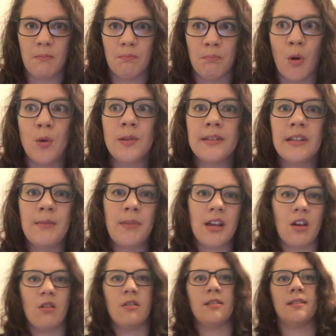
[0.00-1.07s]
mostly
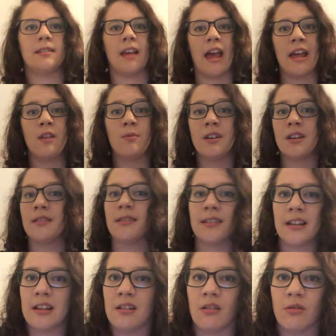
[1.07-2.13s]
because A, we didn't
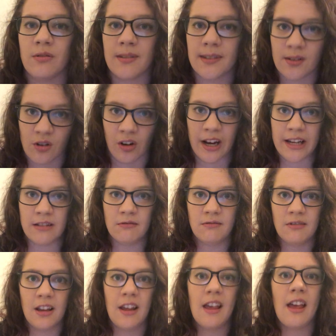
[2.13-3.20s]
see it on screen,
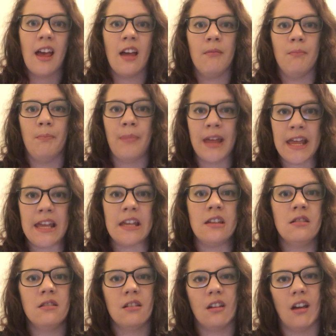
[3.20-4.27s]
and
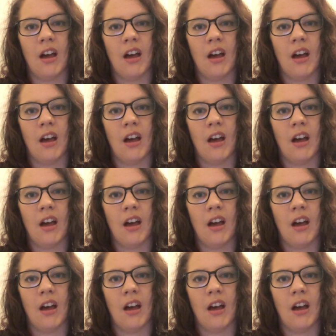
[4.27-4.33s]
B,